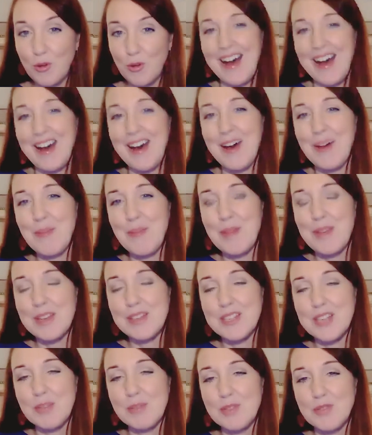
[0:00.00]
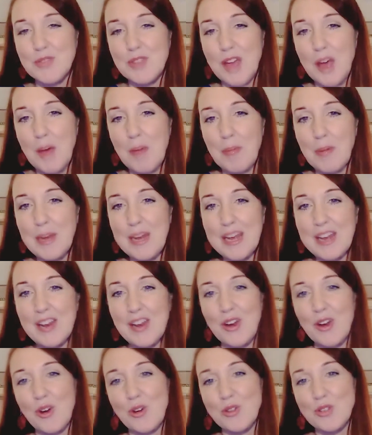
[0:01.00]
in terms of the company
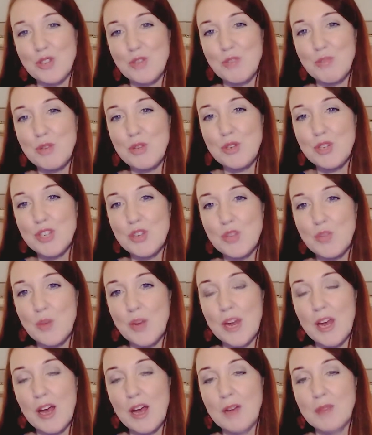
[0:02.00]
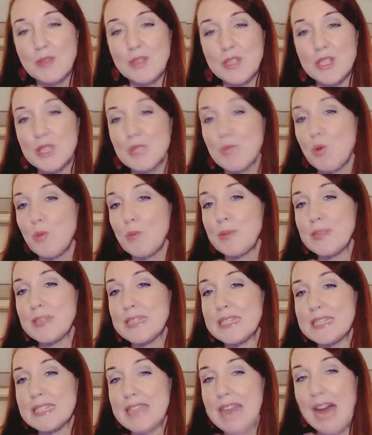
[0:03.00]
and her contribution when it comes to small
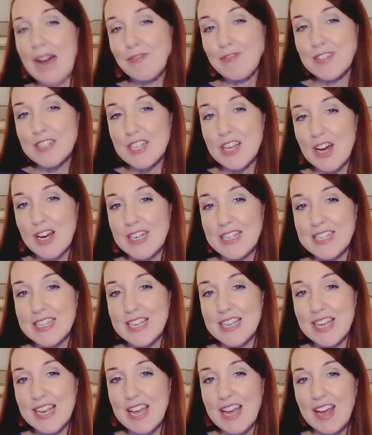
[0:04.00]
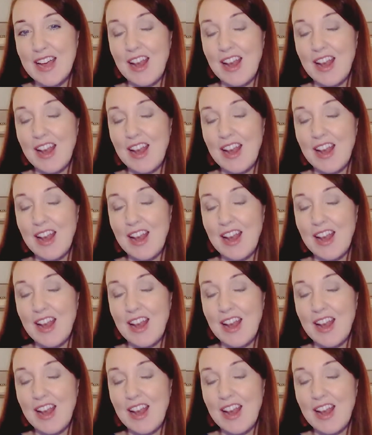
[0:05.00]
business advertising,